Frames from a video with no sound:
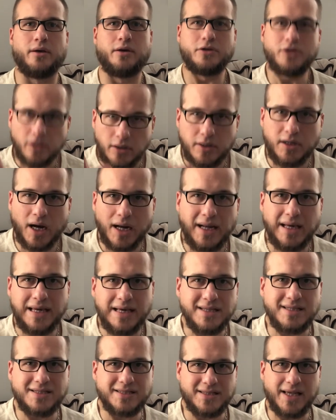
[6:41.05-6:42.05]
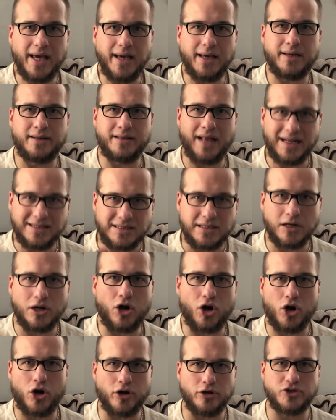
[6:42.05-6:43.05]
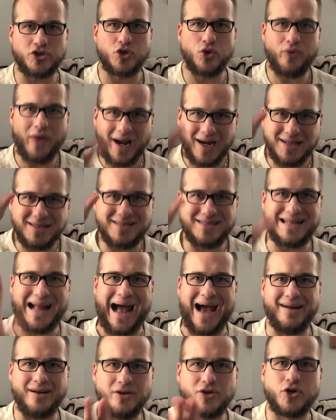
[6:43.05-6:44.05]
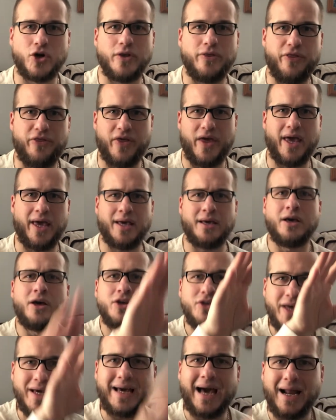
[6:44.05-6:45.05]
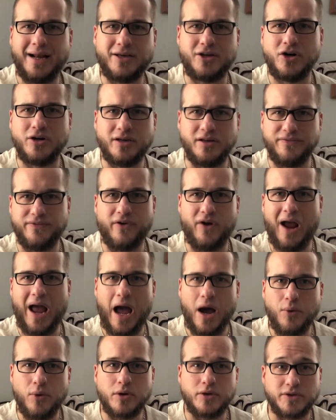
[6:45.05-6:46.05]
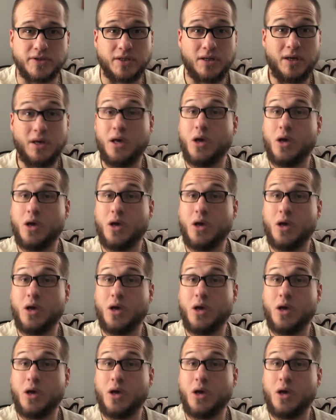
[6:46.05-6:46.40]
You're going to get sick. That's going to hurt you. That is not a good thing. You got to cook it for hours.